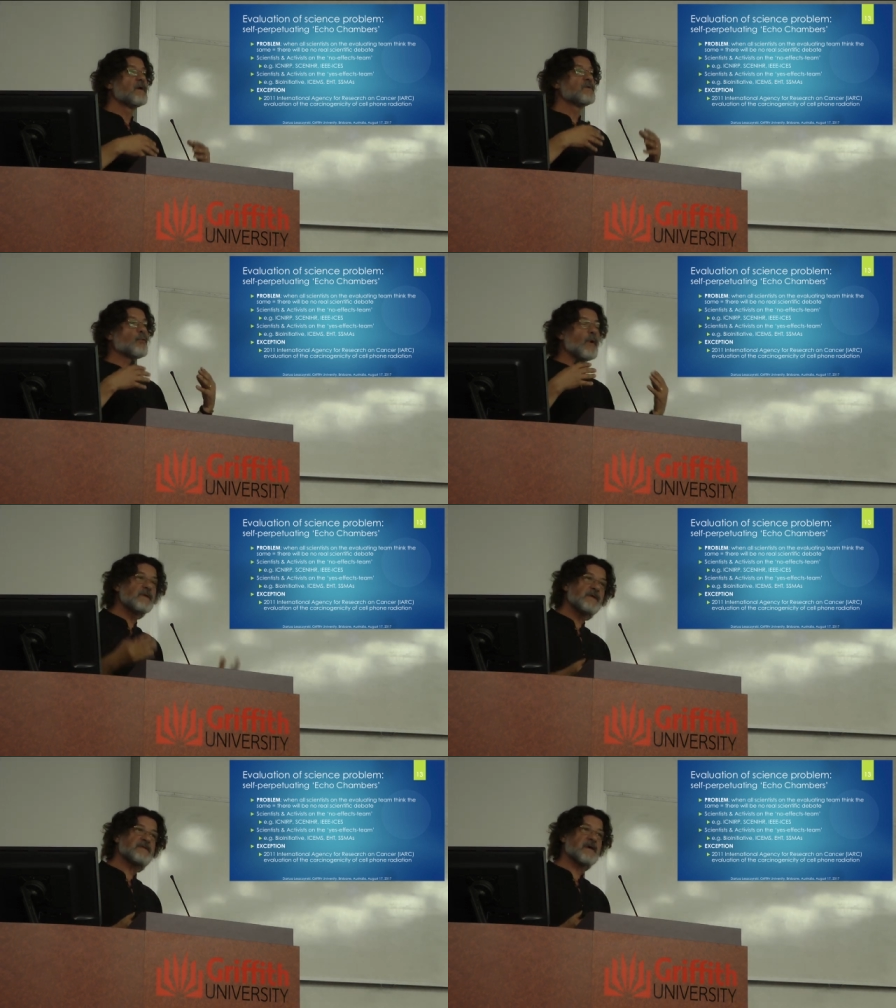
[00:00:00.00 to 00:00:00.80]

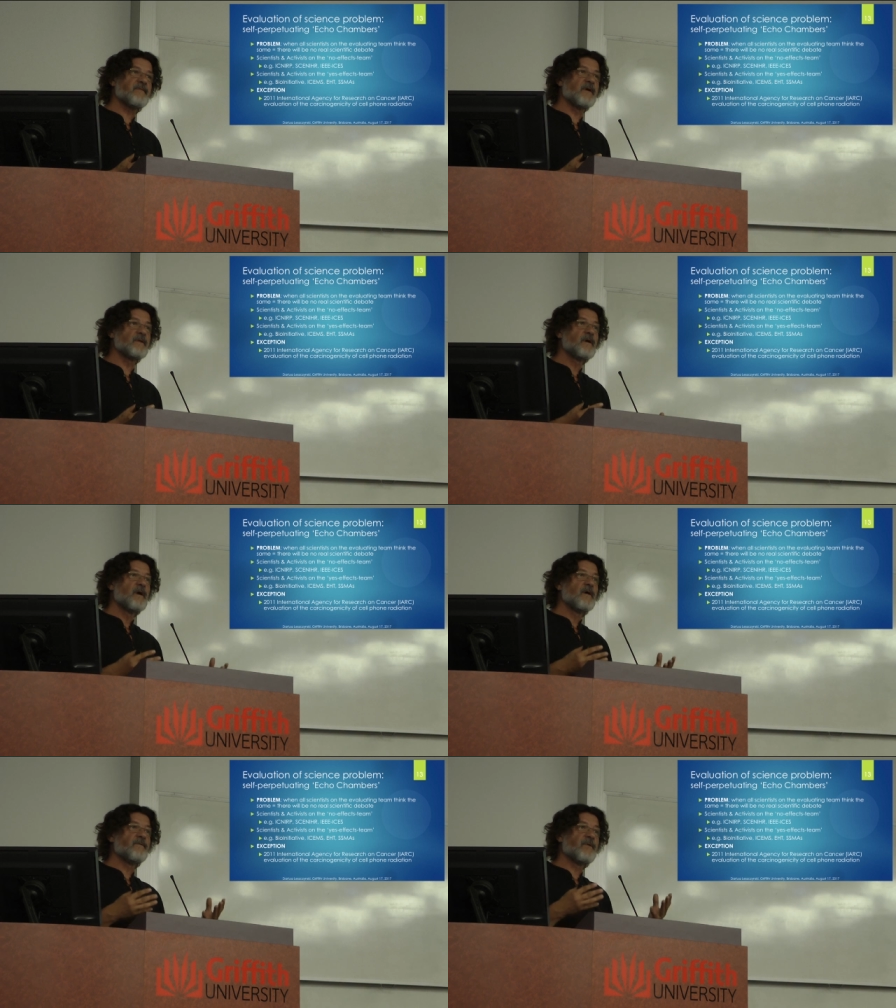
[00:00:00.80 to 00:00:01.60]
27
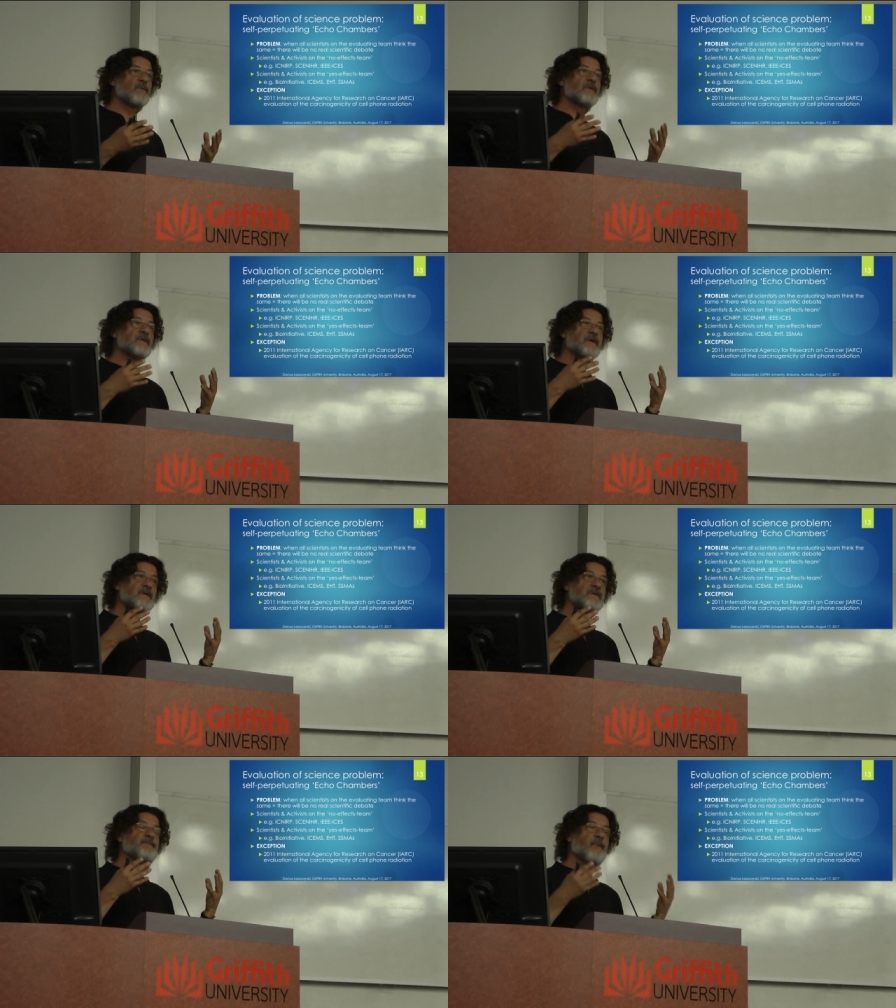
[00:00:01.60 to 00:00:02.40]
voted it
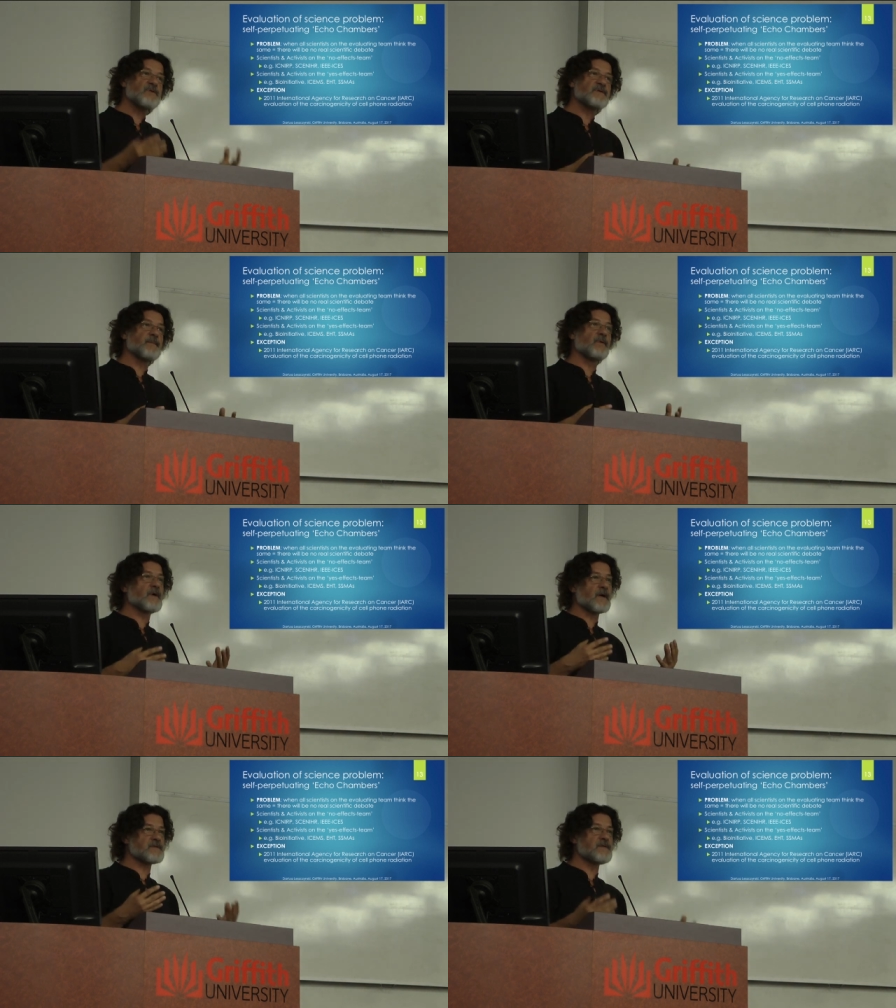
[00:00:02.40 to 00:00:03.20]
is possible
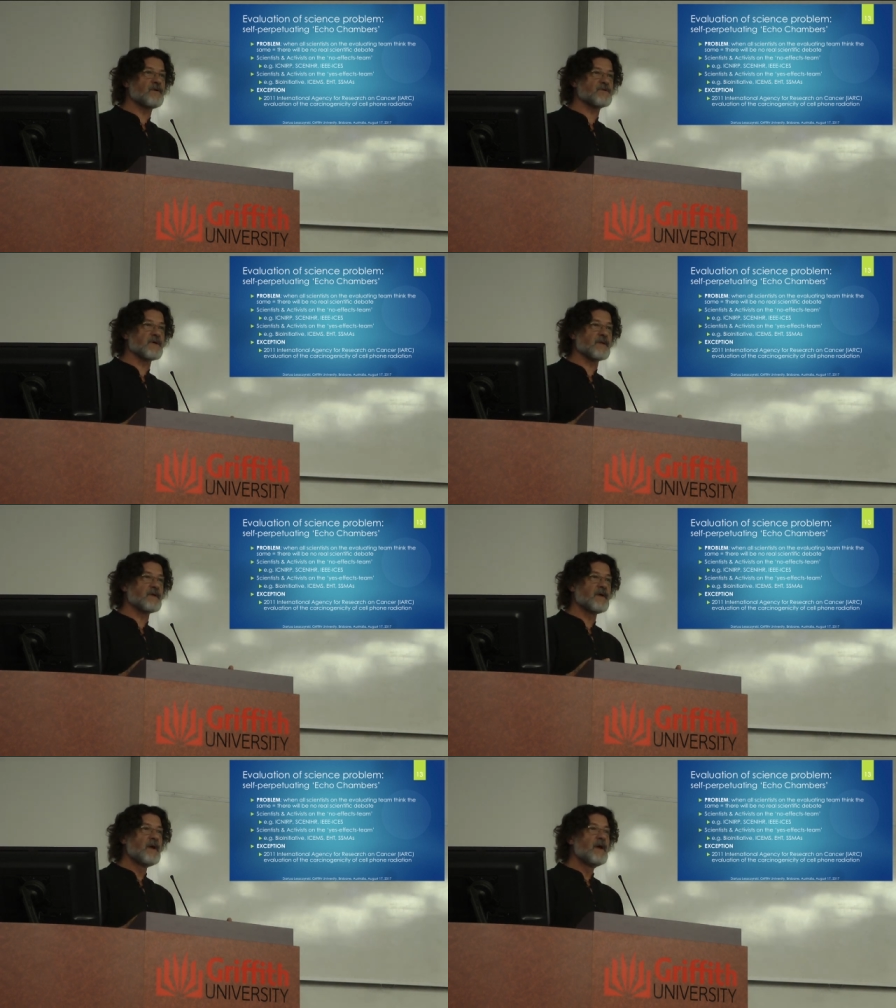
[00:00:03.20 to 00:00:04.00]
carcinogen,
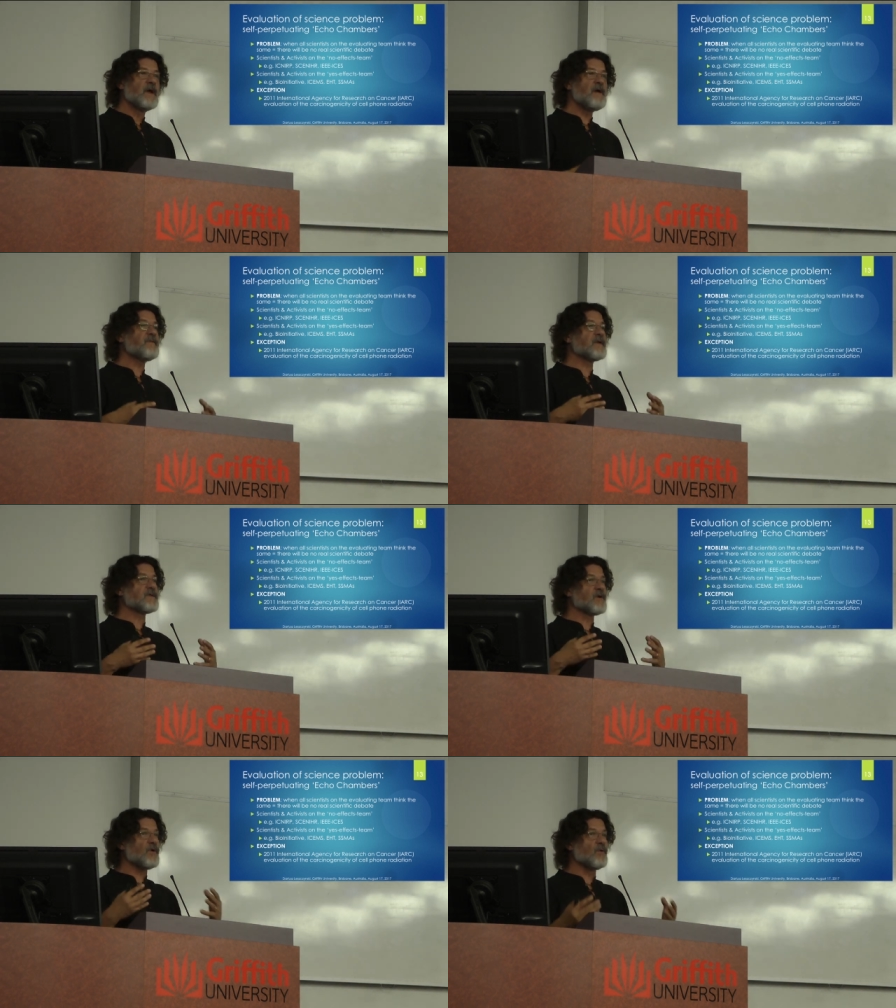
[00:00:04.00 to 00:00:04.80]
even
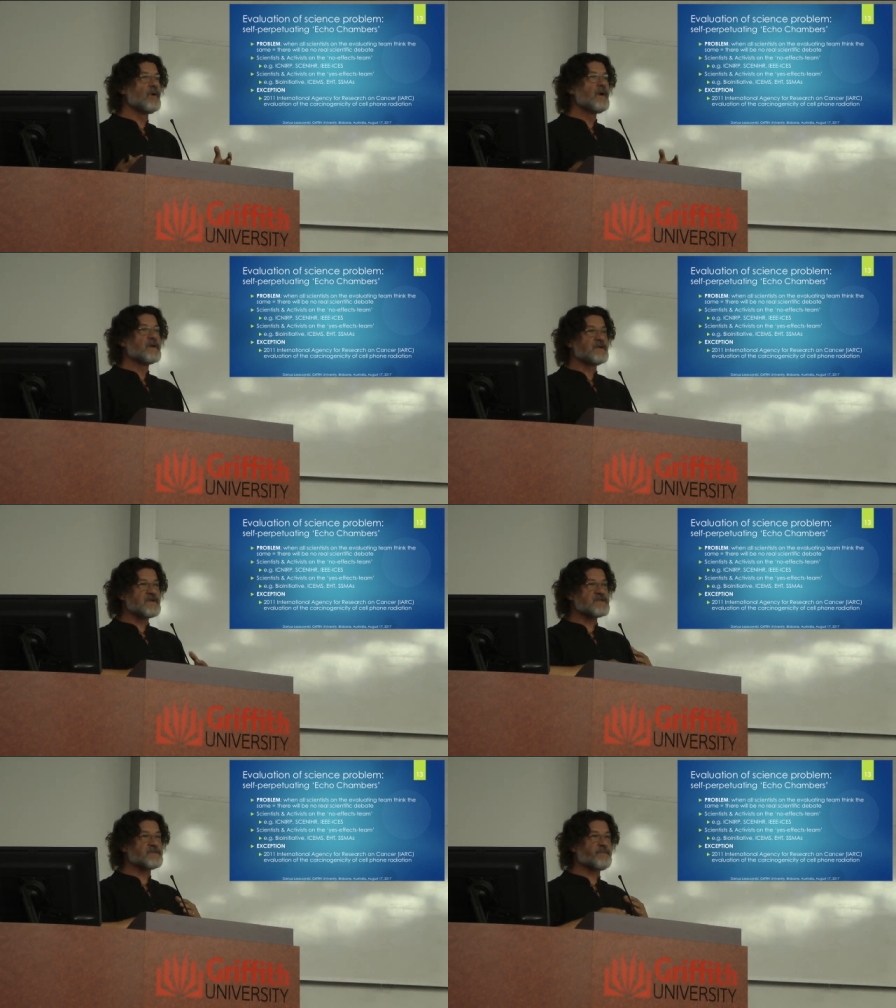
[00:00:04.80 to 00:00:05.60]
though the
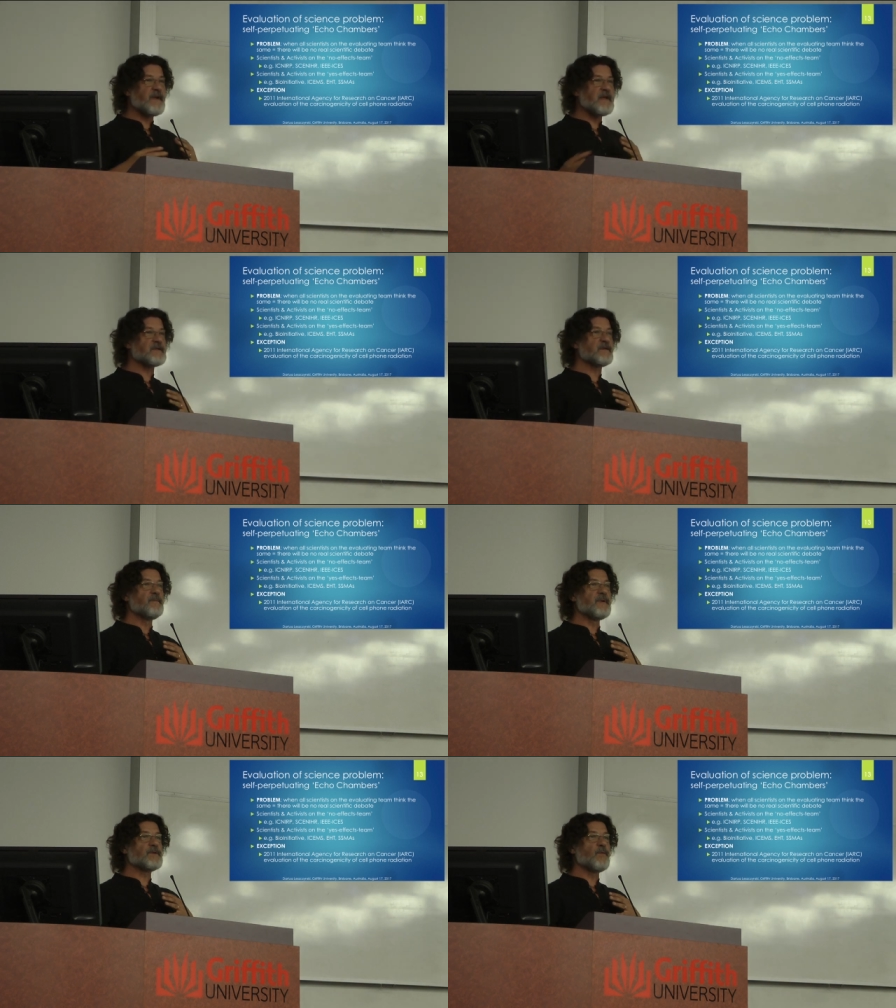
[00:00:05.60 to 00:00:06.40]
split
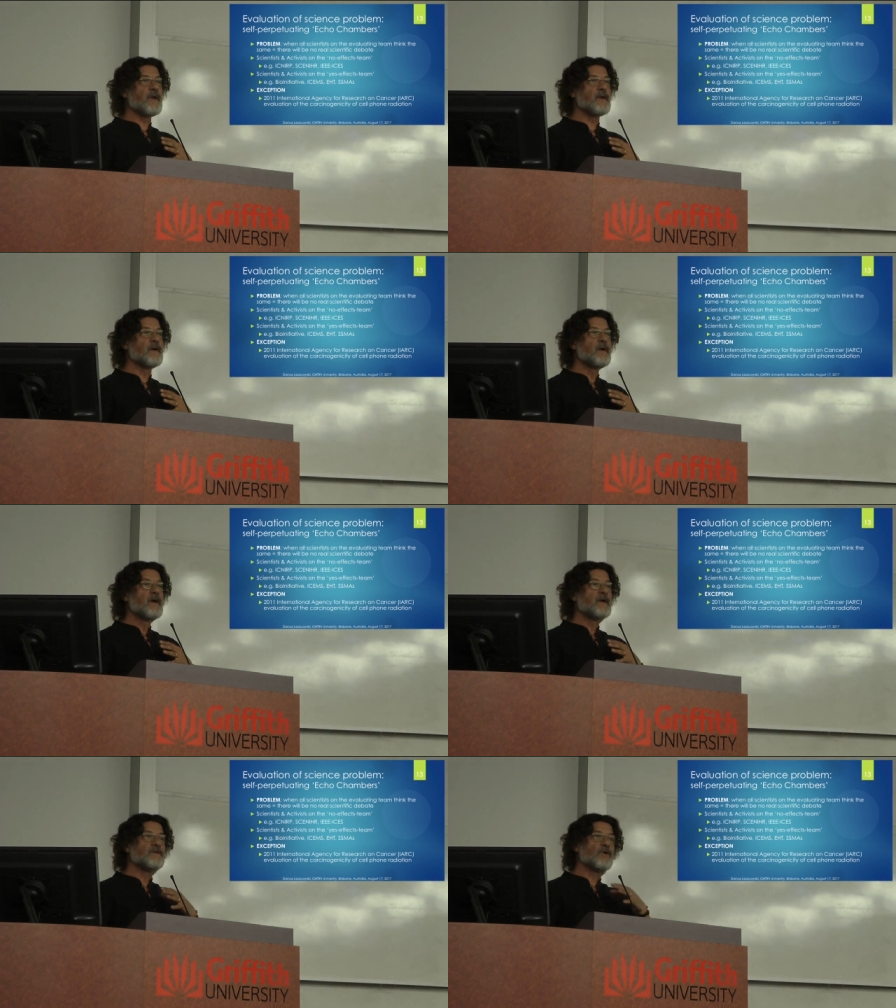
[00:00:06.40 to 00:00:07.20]
between
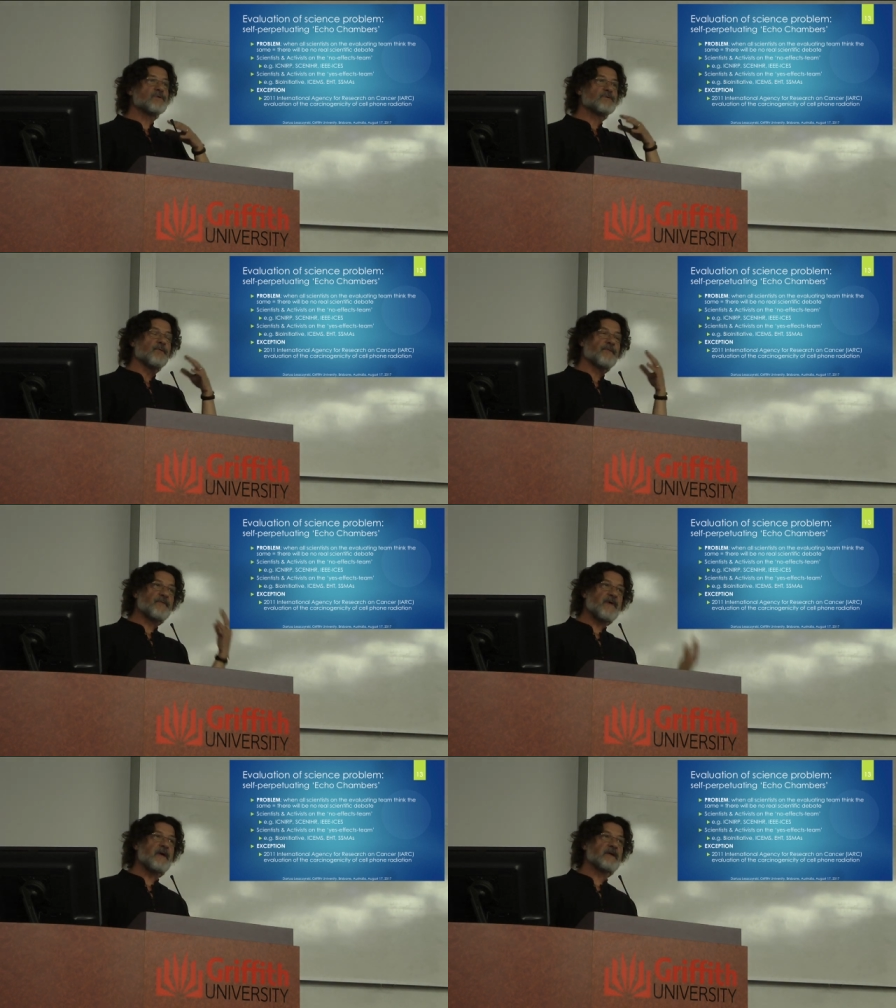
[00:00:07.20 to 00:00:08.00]
those who
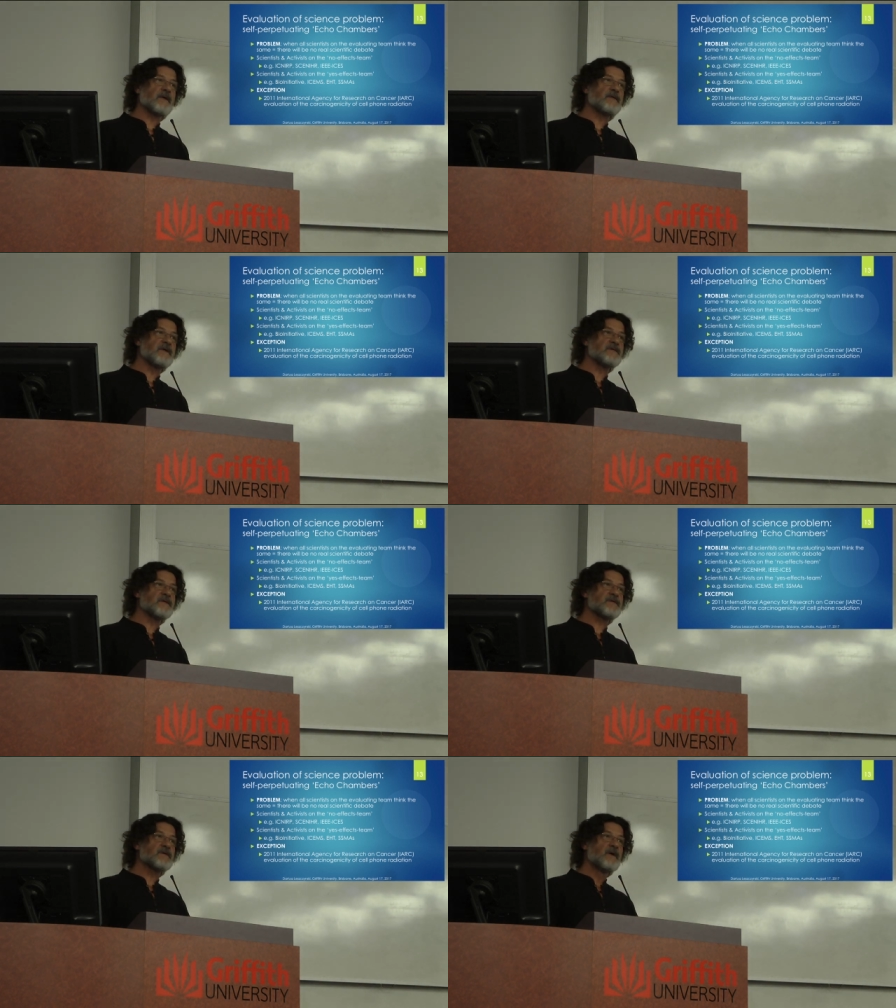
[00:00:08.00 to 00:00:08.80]
think that this is